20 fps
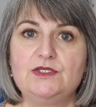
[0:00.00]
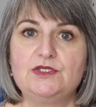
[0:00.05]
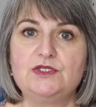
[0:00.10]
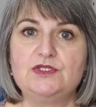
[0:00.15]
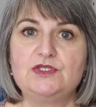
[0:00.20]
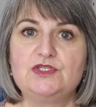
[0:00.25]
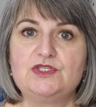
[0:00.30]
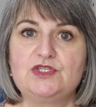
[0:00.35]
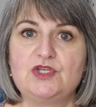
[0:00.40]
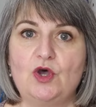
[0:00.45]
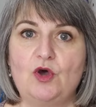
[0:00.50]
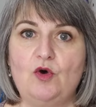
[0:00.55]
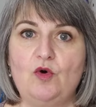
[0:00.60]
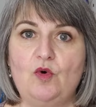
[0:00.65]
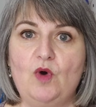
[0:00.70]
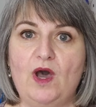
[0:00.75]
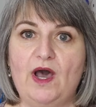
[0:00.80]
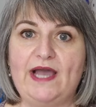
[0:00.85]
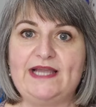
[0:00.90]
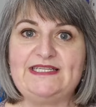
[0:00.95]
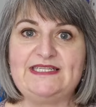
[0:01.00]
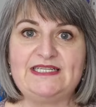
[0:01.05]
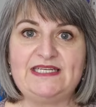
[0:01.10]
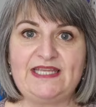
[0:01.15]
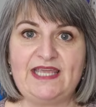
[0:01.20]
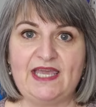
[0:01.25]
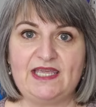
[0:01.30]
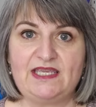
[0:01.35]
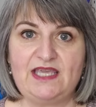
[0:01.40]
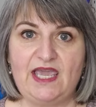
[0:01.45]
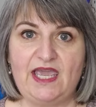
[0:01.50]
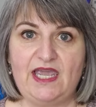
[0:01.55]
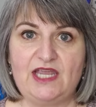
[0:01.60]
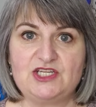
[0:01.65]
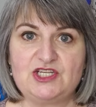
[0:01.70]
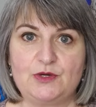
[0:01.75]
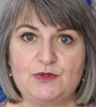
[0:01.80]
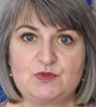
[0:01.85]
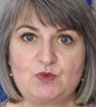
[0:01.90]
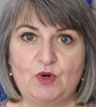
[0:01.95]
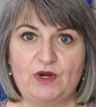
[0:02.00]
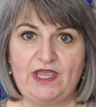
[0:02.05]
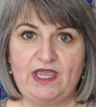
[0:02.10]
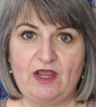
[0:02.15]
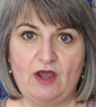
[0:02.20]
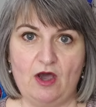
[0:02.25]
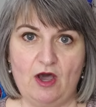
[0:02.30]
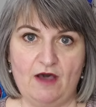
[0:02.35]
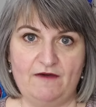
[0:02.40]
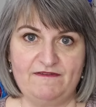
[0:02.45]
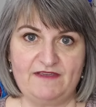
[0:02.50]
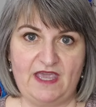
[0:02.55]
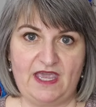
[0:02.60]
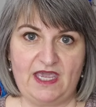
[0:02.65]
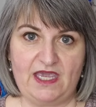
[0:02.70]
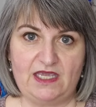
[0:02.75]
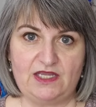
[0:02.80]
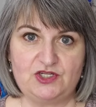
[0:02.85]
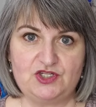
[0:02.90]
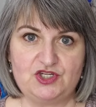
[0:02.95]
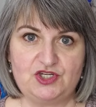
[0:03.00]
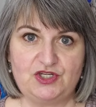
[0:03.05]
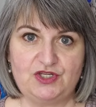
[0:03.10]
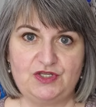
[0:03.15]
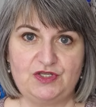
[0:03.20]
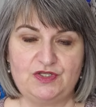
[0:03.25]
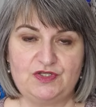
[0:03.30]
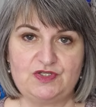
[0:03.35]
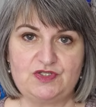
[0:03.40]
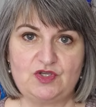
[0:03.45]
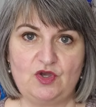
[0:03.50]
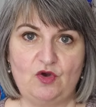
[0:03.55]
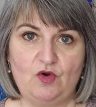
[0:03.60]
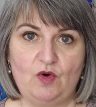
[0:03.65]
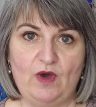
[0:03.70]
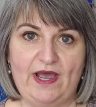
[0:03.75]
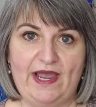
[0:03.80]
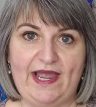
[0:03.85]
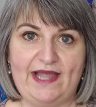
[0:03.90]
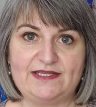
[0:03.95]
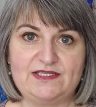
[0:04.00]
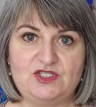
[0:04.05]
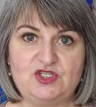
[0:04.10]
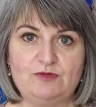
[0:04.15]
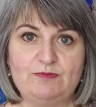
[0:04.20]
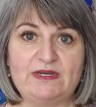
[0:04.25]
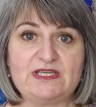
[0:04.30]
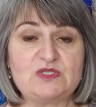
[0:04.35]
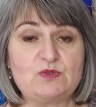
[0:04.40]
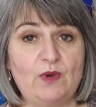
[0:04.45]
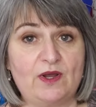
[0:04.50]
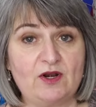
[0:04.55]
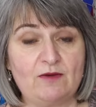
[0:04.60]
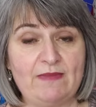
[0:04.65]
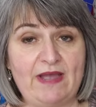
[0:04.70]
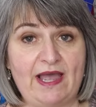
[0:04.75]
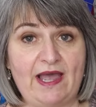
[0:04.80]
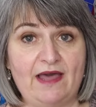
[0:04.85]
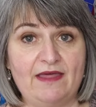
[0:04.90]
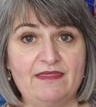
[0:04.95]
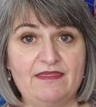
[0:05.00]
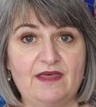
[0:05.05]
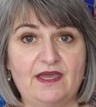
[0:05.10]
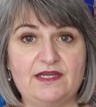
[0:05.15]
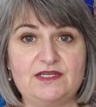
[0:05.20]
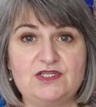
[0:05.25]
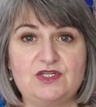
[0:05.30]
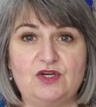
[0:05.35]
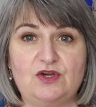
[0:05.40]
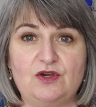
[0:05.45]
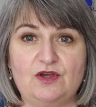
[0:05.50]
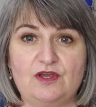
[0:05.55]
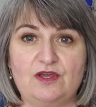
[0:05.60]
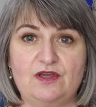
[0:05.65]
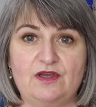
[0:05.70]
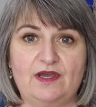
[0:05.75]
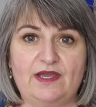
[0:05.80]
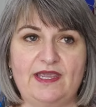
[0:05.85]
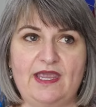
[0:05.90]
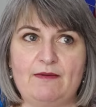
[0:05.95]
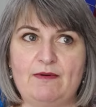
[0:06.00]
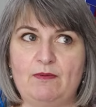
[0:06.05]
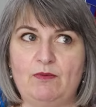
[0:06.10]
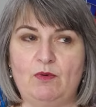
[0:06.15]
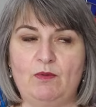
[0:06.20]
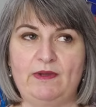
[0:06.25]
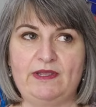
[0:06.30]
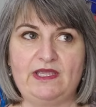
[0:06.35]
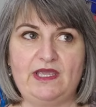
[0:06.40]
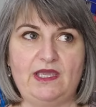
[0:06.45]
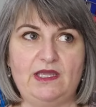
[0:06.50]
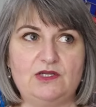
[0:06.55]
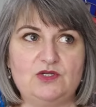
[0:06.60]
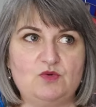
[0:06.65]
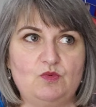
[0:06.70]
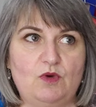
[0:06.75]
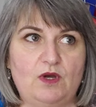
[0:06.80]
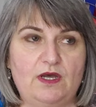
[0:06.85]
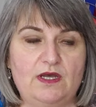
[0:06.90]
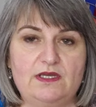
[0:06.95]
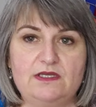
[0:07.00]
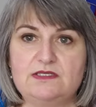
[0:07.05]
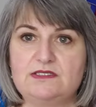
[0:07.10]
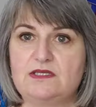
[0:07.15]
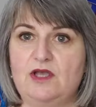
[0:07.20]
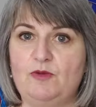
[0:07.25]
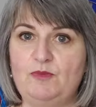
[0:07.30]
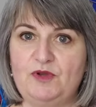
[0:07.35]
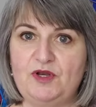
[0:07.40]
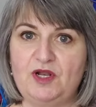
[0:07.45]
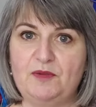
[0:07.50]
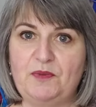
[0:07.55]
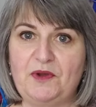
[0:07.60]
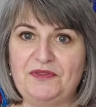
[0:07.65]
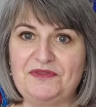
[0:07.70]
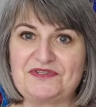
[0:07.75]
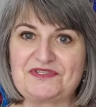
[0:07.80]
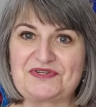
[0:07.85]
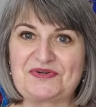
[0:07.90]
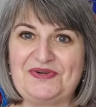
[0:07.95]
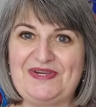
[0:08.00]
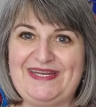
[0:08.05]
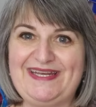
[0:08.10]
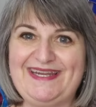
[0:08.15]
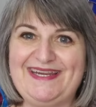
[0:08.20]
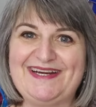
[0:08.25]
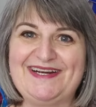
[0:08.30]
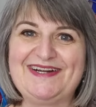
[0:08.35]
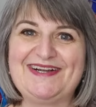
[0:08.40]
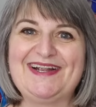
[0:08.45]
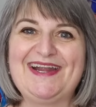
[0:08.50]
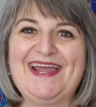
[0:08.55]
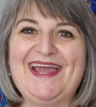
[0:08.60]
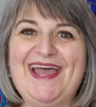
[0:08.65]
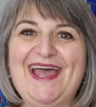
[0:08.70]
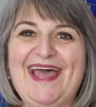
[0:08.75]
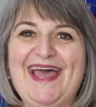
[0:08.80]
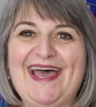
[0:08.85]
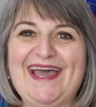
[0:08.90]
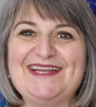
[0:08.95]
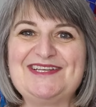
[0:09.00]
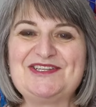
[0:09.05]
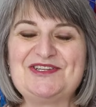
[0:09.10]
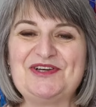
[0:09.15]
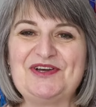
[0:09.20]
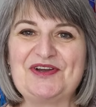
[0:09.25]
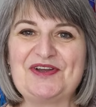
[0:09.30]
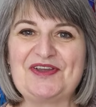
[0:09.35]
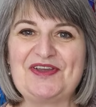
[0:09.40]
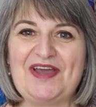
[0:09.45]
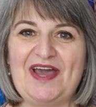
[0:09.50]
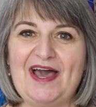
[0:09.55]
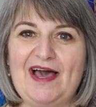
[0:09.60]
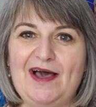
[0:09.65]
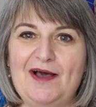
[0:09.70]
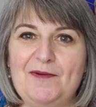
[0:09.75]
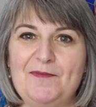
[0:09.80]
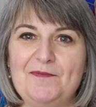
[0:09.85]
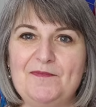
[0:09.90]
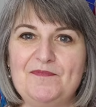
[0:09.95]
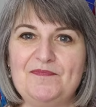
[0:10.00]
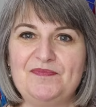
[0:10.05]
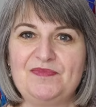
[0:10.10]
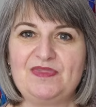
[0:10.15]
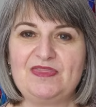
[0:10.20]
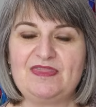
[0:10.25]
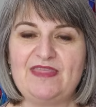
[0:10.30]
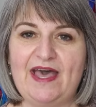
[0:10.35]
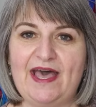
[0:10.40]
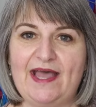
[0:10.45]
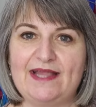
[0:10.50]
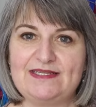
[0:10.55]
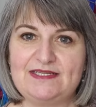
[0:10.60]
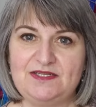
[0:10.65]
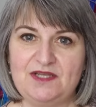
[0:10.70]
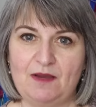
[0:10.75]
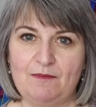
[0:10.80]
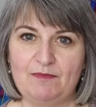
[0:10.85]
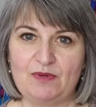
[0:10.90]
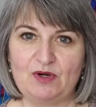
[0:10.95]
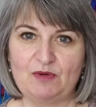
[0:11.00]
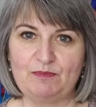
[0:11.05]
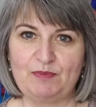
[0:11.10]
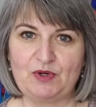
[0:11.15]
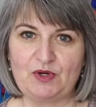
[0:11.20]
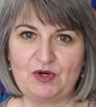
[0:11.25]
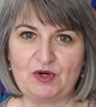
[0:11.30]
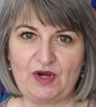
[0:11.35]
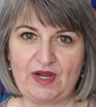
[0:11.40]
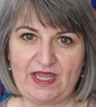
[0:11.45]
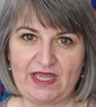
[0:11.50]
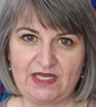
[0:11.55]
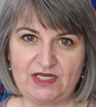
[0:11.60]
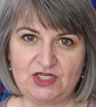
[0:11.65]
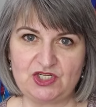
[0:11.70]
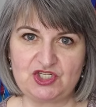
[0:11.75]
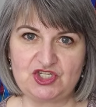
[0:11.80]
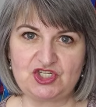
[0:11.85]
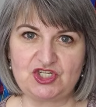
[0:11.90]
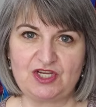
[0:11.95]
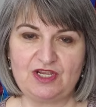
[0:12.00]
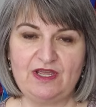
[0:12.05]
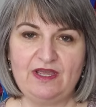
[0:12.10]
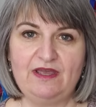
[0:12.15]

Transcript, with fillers: So I didn't get gauge. I was working off gauge. So I had to do my sweater math. I took, I can't remember what my gauge was. I'll put it up on the screen here. I took um, that number per inch